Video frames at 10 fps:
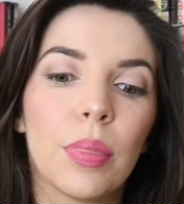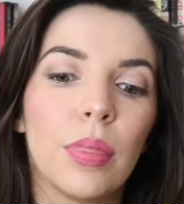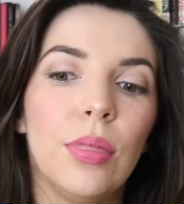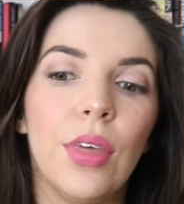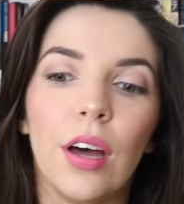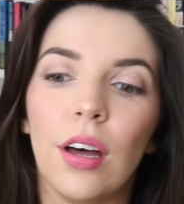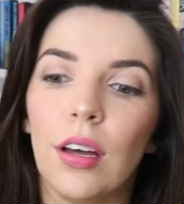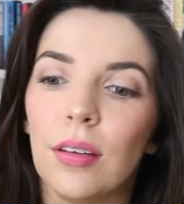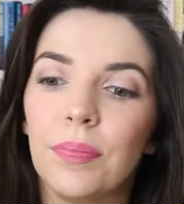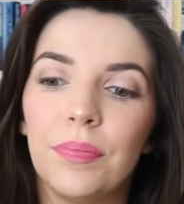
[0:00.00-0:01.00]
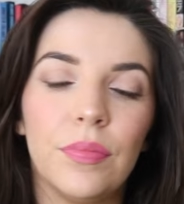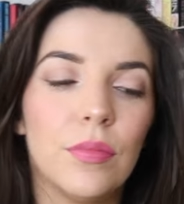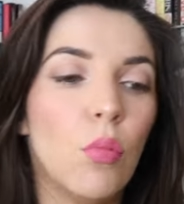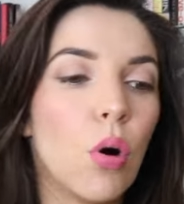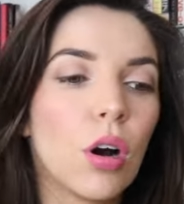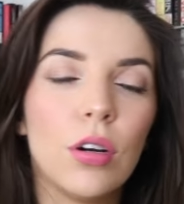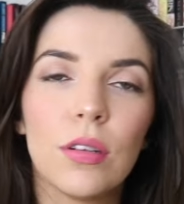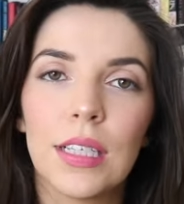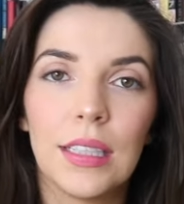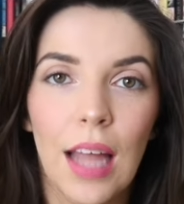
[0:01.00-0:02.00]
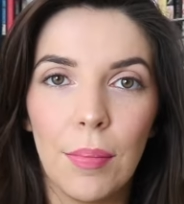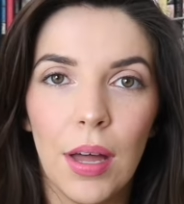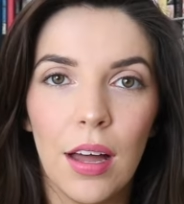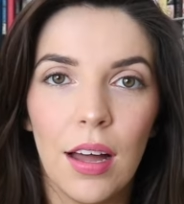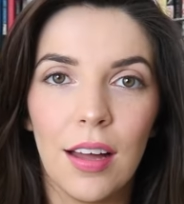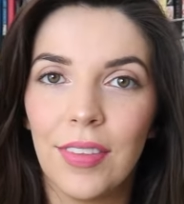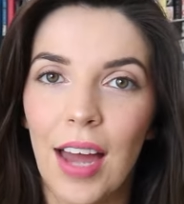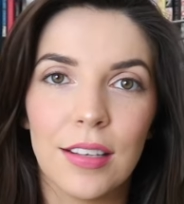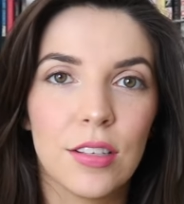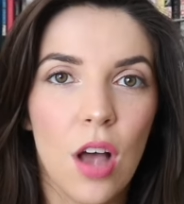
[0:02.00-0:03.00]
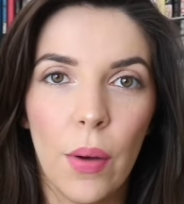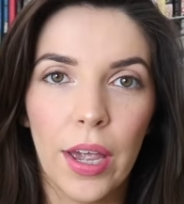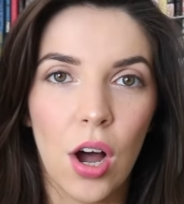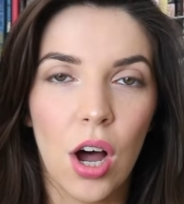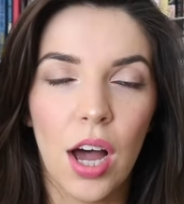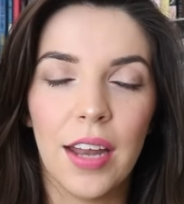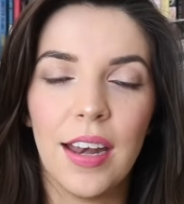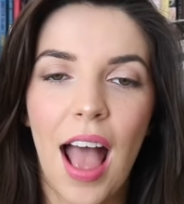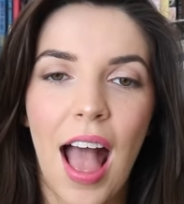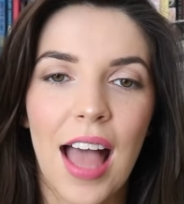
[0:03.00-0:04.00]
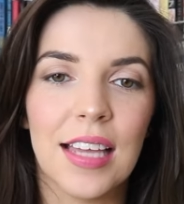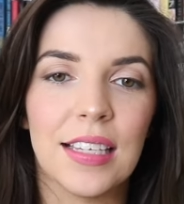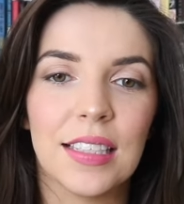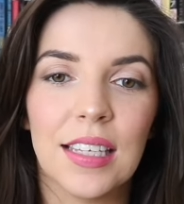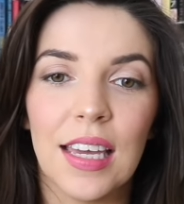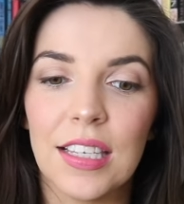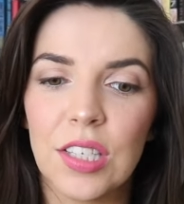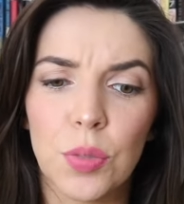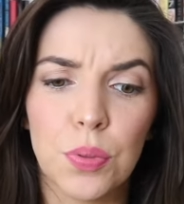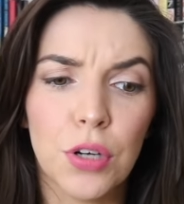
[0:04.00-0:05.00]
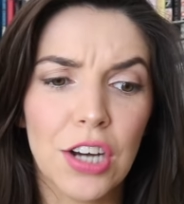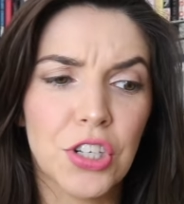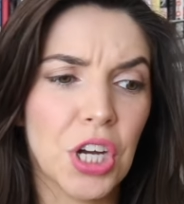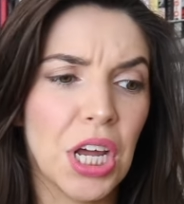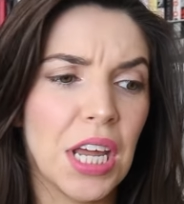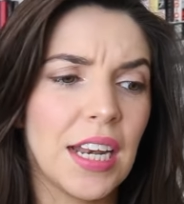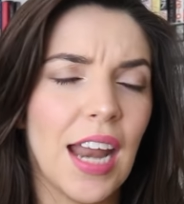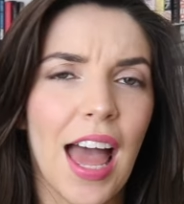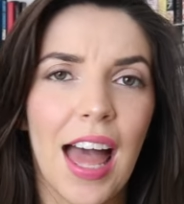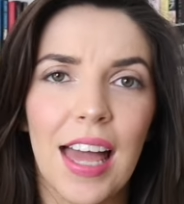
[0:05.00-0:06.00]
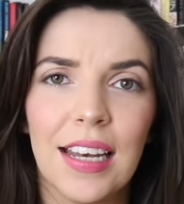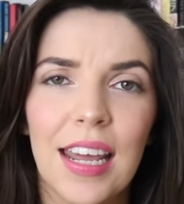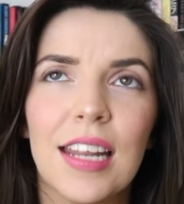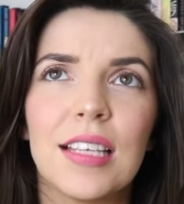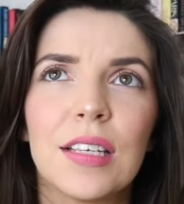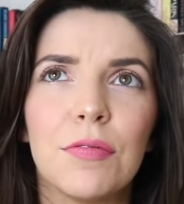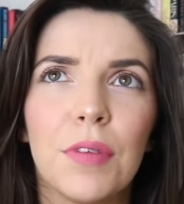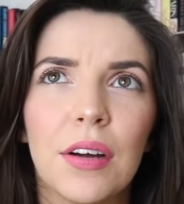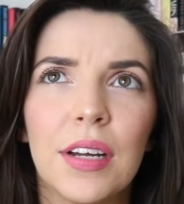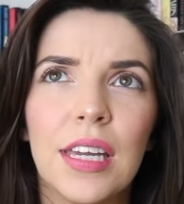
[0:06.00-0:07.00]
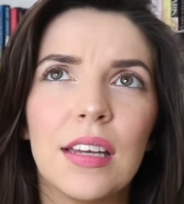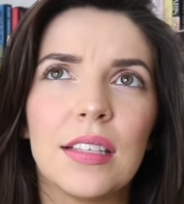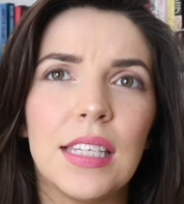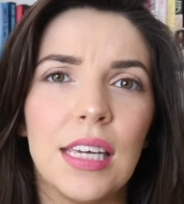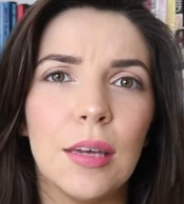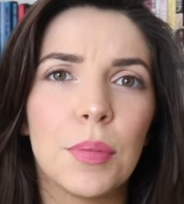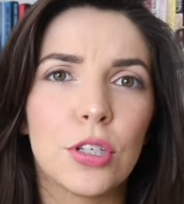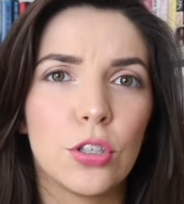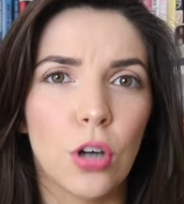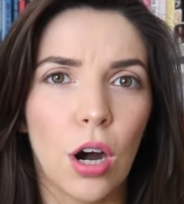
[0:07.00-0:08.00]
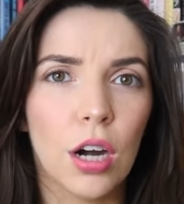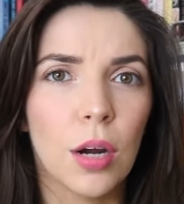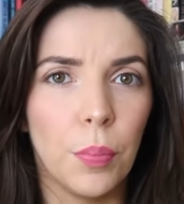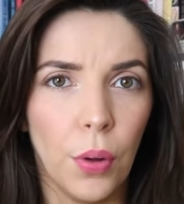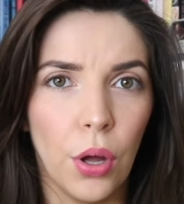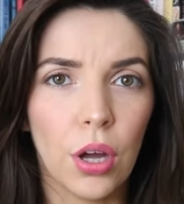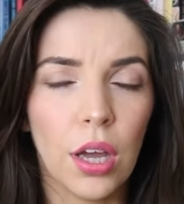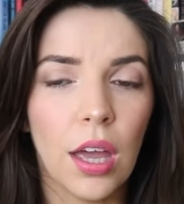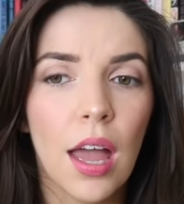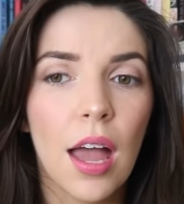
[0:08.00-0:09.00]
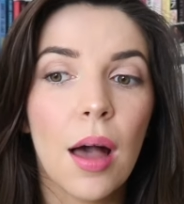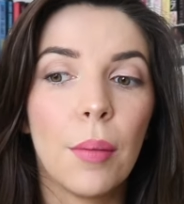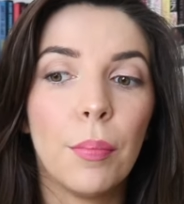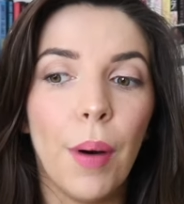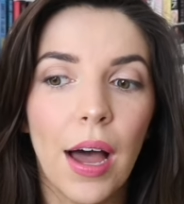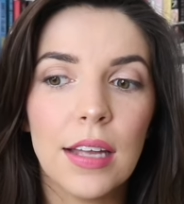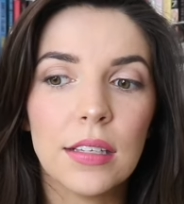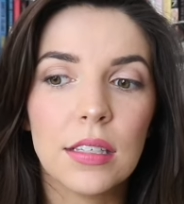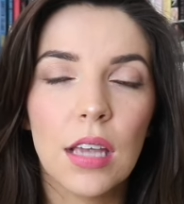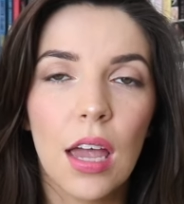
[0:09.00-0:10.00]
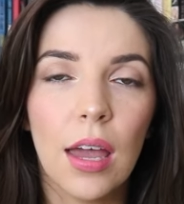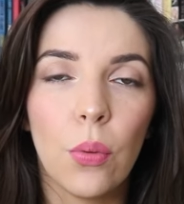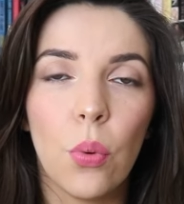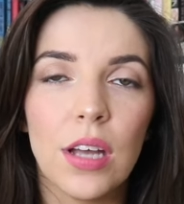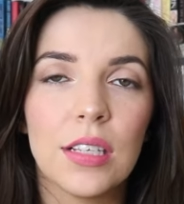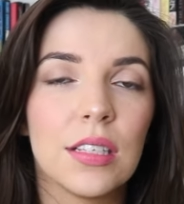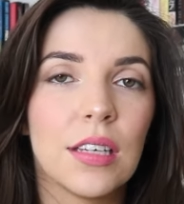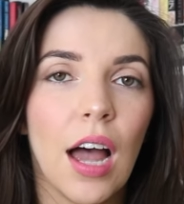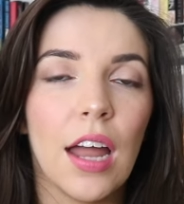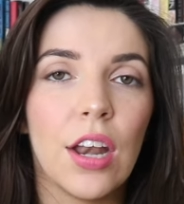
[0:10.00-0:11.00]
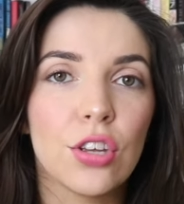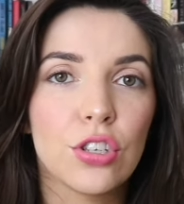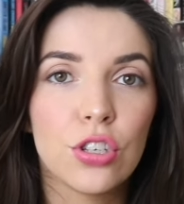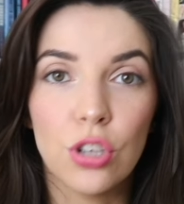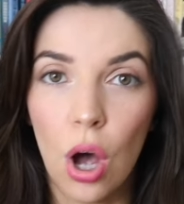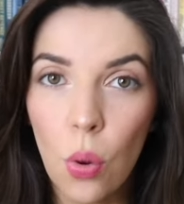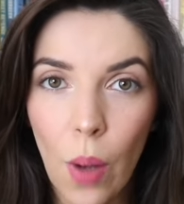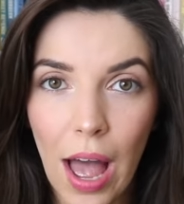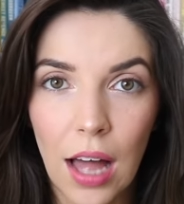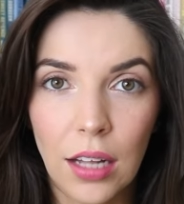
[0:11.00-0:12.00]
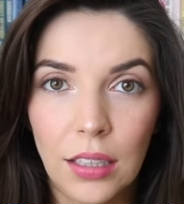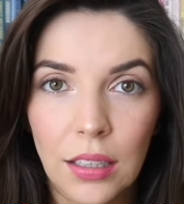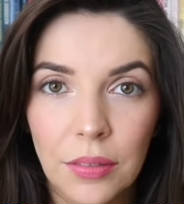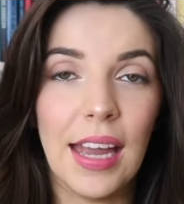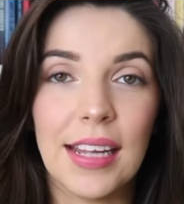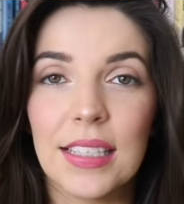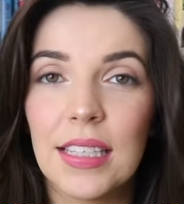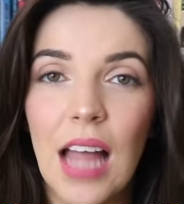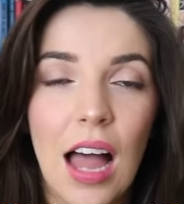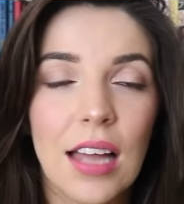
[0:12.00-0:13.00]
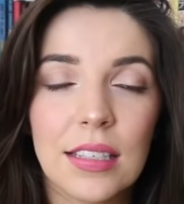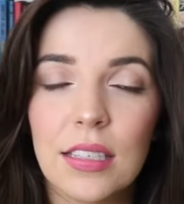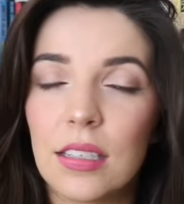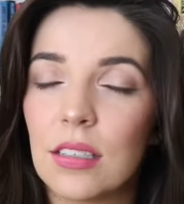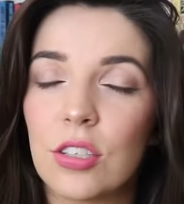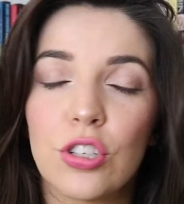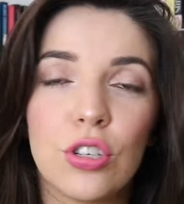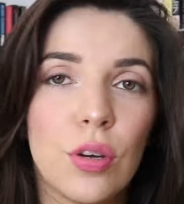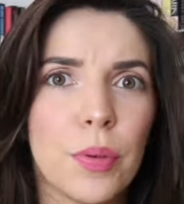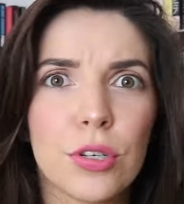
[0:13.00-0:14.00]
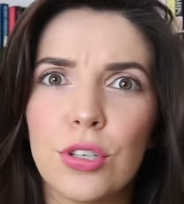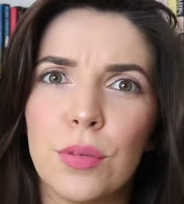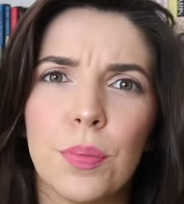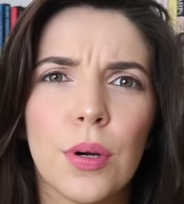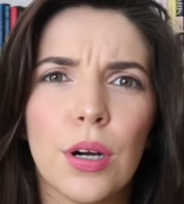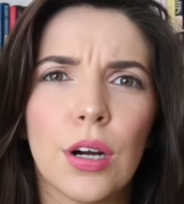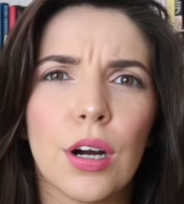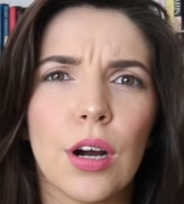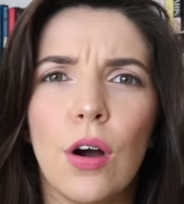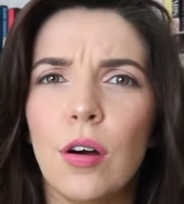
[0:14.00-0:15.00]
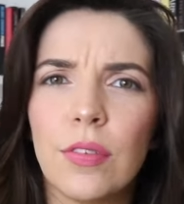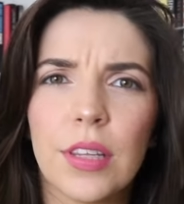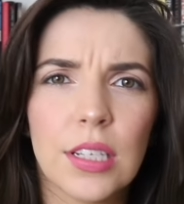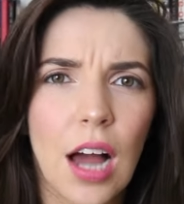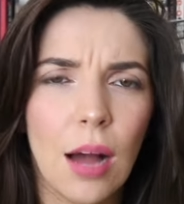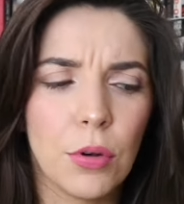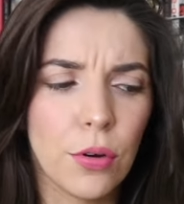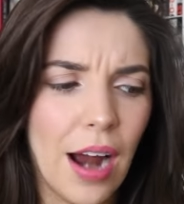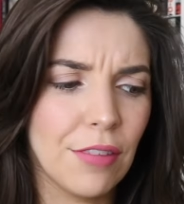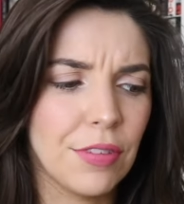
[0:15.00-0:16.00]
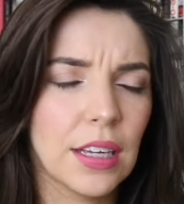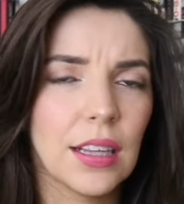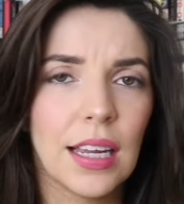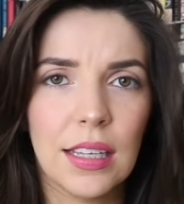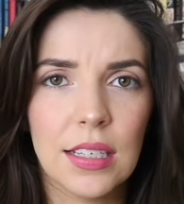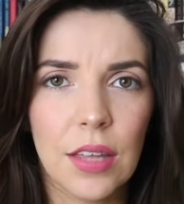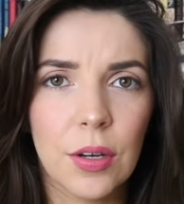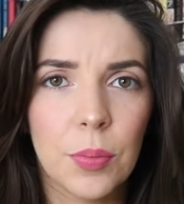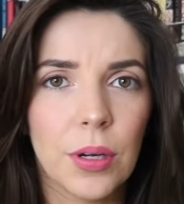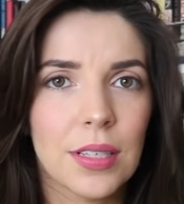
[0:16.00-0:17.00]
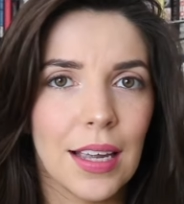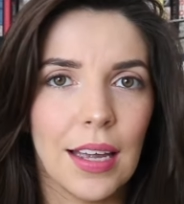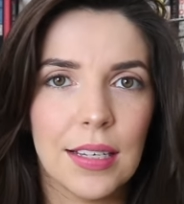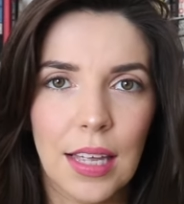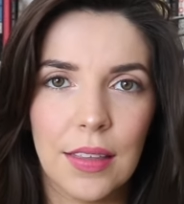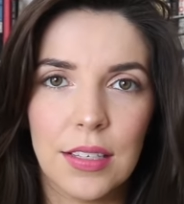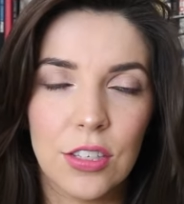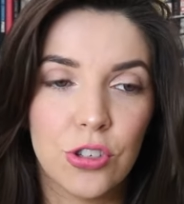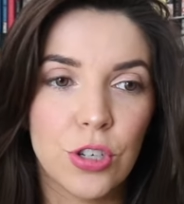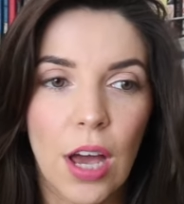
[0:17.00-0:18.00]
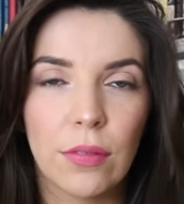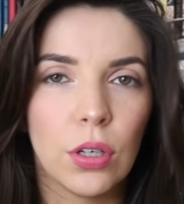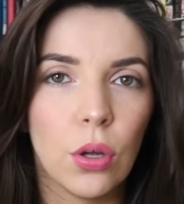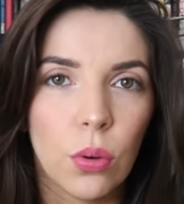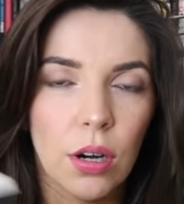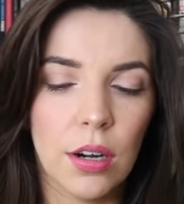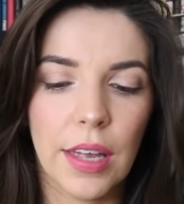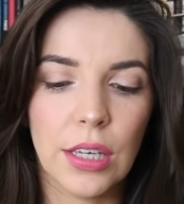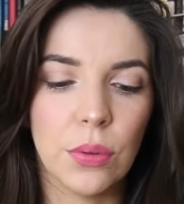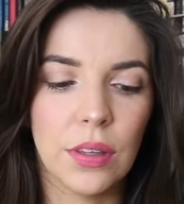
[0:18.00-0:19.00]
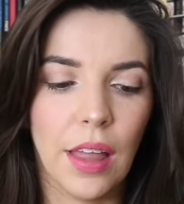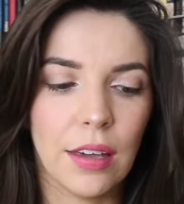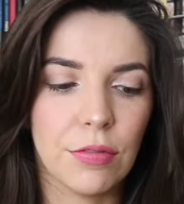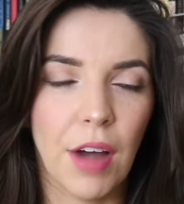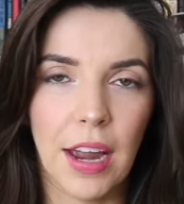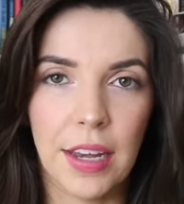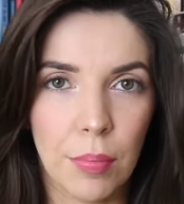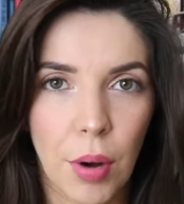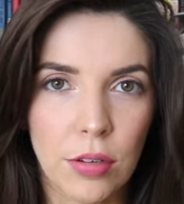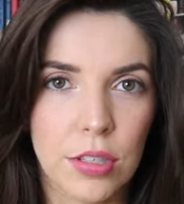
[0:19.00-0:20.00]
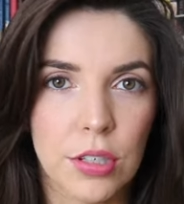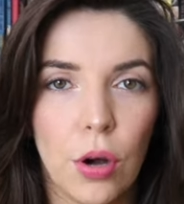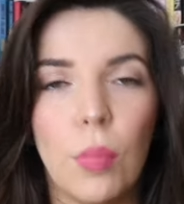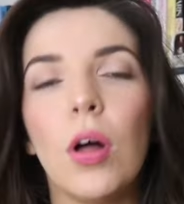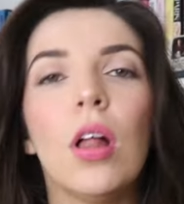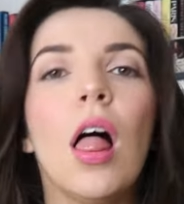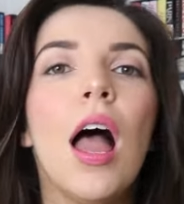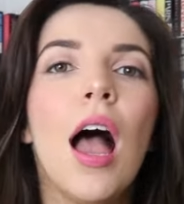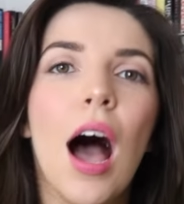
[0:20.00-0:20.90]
the moral dilemma that is going on and his depression. And it is a very deep, dark book, but was done so well. It's not super, super over the top graphic like these other books. Like I said, this is general horror that you would like find at Barnes & Noble.